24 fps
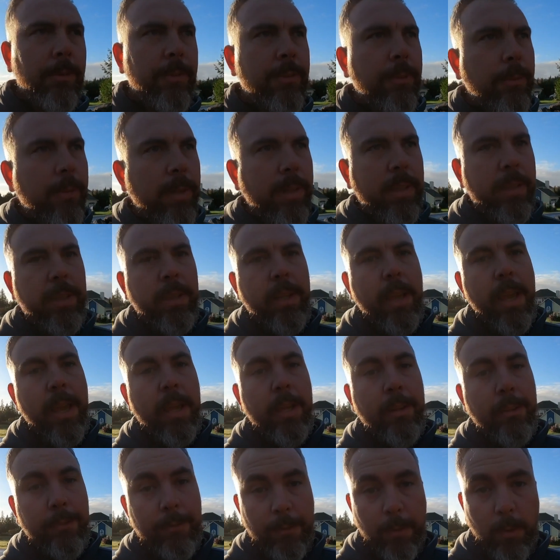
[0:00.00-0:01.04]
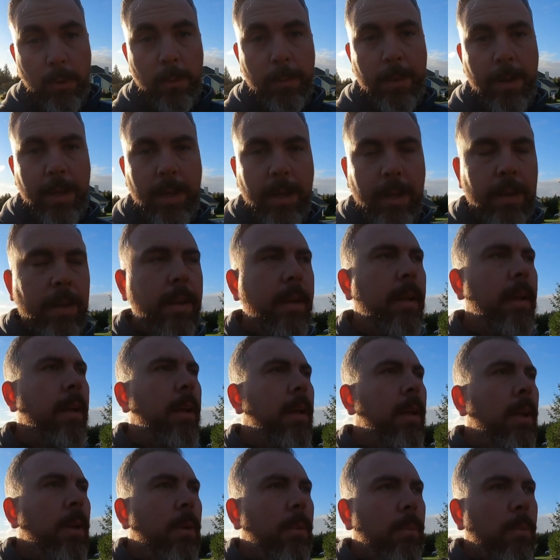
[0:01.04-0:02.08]
3, and 4-man
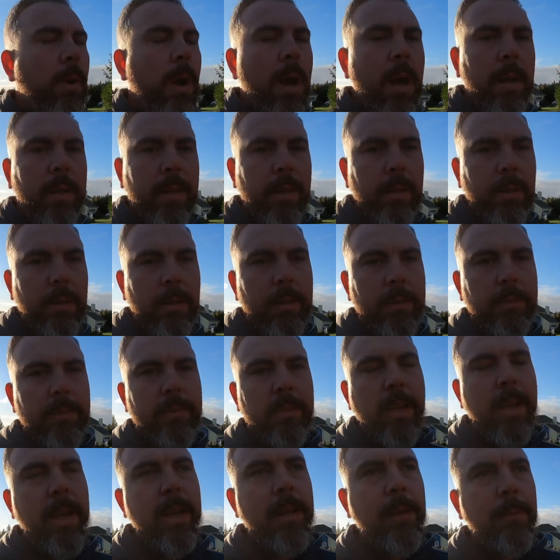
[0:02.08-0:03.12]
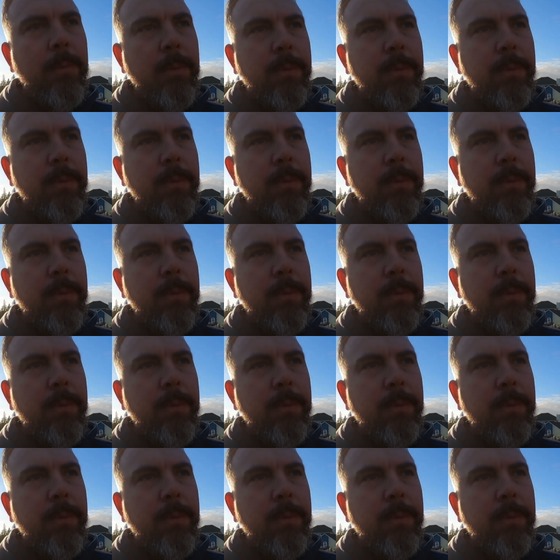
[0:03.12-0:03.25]
rock here on site.